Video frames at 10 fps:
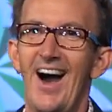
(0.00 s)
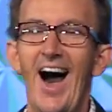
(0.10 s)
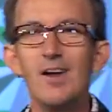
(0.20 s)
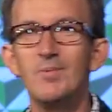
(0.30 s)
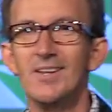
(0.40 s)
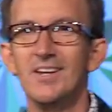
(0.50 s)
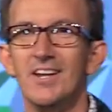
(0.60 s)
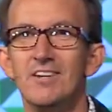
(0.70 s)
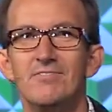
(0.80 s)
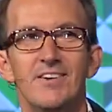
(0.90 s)
I
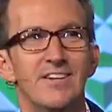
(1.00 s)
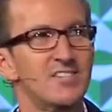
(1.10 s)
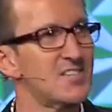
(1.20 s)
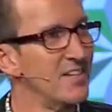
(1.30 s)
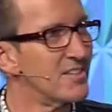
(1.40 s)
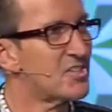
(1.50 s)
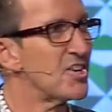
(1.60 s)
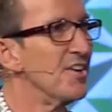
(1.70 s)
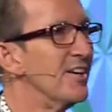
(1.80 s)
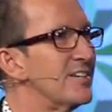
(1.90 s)
believe and see the
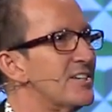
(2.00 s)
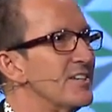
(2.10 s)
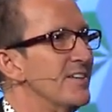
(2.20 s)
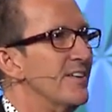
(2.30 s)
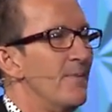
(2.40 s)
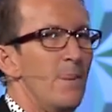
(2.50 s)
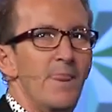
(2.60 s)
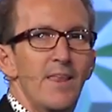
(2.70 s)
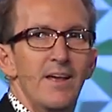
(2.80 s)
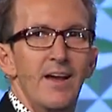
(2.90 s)
church
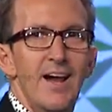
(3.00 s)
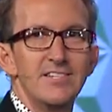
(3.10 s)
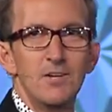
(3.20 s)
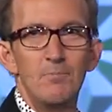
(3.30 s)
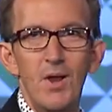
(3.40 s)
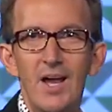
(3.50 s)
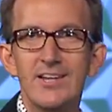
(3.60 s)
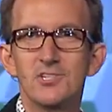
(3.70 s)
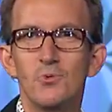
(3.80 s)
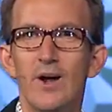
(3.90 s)
as a
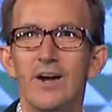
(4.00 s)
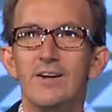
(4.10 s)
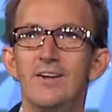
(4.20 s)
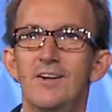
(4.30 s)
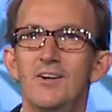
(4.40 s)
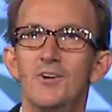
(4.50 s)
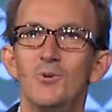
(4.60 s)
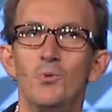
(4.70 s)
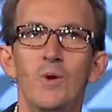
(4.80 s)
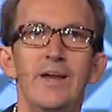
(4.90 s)
place where
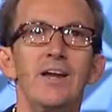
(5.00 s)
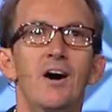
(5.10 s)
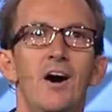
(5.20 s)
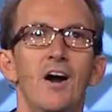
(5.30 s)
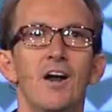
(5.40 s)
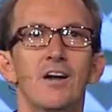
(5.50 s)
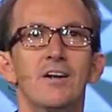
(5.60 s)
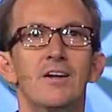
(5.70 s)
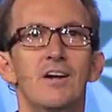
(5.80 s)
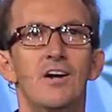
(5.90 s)
we
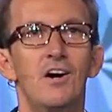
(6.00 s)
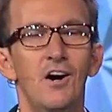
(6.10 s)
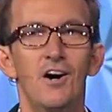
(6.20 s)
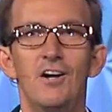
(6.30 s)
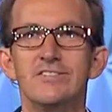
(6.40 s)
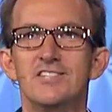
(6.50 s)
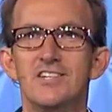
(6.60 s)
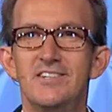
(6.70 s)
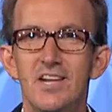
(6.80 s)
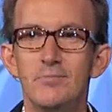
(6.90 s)
are called
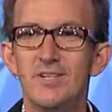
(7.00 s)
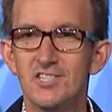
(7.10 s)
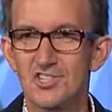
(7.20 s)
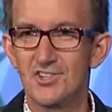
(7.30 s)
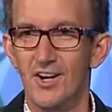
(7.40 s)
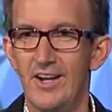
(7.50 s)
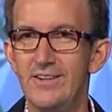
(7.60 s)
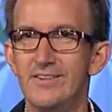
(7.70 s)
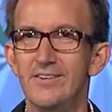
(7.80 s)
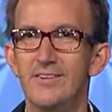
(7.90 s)
to
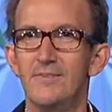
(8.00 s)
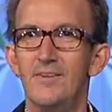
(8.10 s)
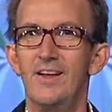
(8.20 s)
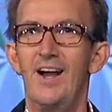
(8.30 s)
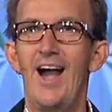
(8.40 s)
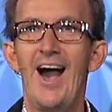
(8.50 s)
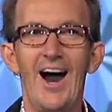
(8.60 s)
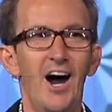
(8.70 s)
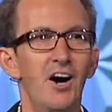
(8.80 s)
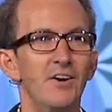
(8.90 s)
demonstrate
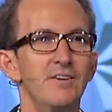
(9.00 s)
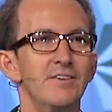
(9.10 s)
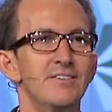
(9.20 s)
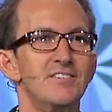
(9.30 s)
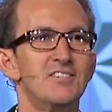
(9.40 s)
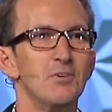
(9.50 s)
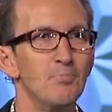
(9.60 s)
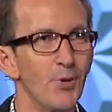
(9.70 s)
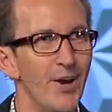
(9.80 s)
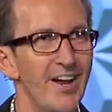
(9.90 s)
how to
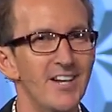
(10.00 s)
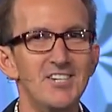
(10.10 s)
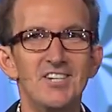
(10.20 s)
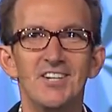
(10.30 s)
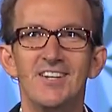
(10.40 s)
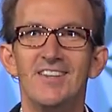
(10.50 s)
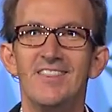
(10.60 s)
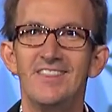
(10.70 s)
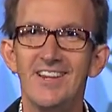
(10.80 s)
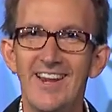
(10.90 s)
bridge
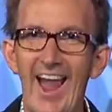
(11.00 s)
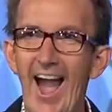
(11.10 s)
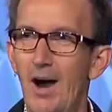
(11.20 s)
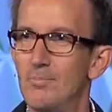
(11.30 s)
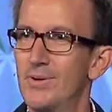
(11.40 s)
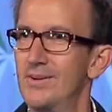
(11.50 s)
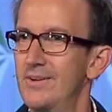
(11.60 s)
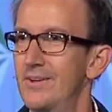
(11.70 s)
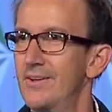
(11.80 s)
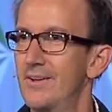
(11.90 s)
the gap.
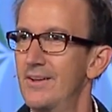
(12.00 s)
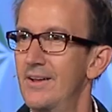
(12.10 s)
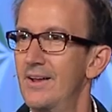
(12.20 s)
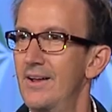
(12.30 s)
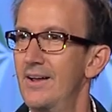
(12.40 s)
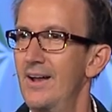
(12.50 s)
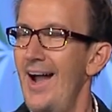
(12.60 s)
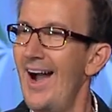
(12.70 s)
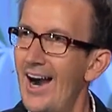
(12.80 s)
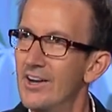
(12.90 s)

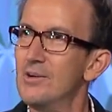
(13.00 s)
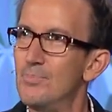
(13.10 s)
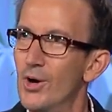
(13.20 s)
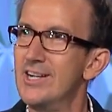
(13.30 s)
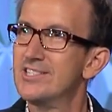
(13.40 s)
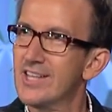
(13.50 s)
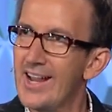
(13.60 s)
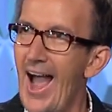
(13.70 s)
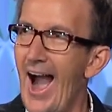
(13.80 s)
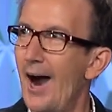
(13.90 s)
How to bridge the
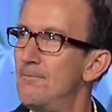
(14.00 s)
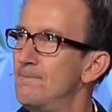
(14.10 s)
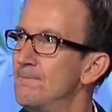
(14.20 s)
gap.